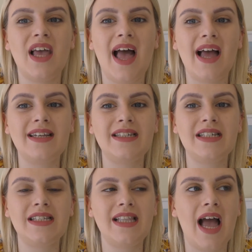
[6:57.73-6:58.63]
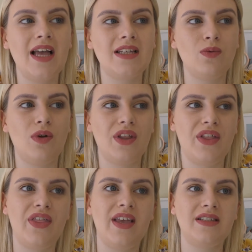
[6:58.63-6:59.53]
and that is one of
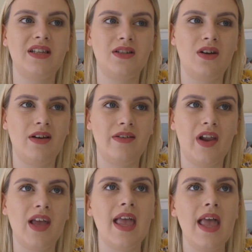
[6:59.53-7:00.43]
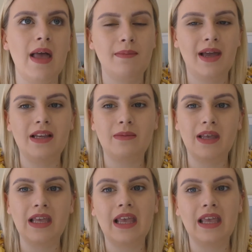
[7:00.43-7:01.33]
the things that has kind of like made
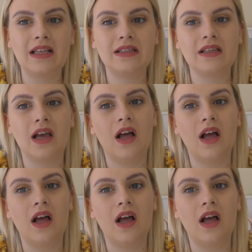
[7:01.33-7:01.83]
me eat